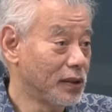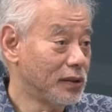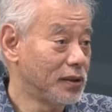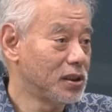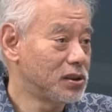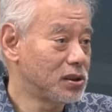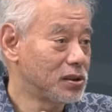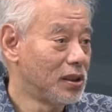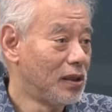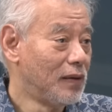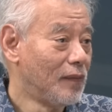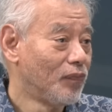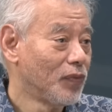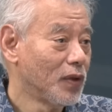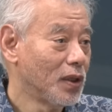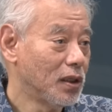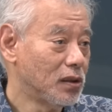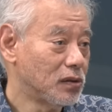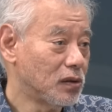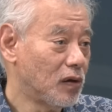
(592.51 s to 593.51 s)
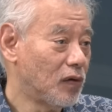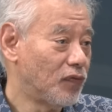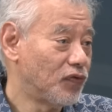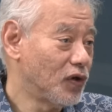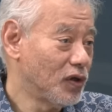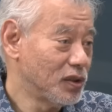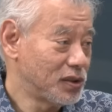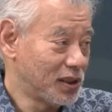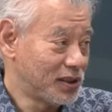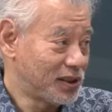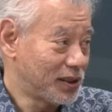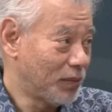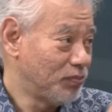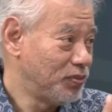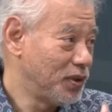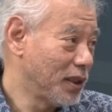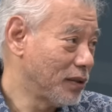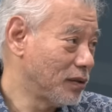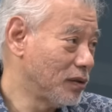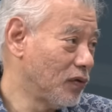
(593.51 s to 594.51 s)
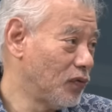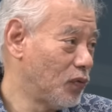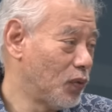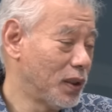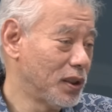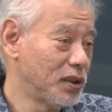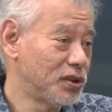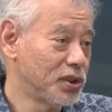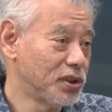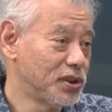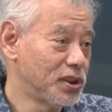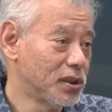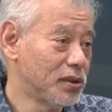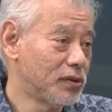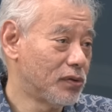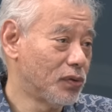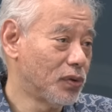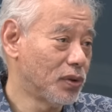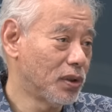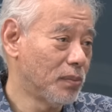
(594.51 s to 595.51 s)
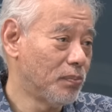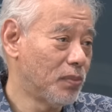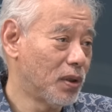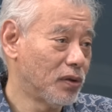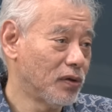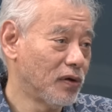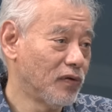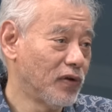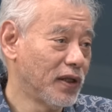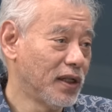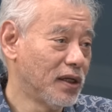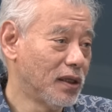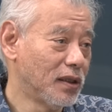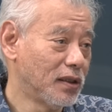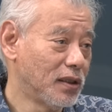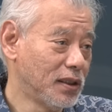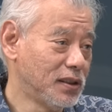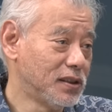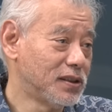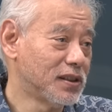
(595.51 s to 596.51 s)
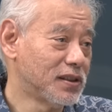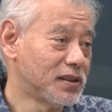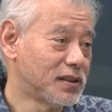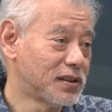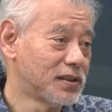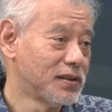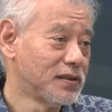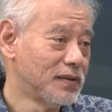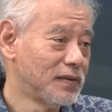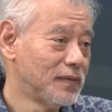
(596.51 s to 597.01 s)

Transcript: And this is, of course, the subject of what Tricia wrote about in her thesis.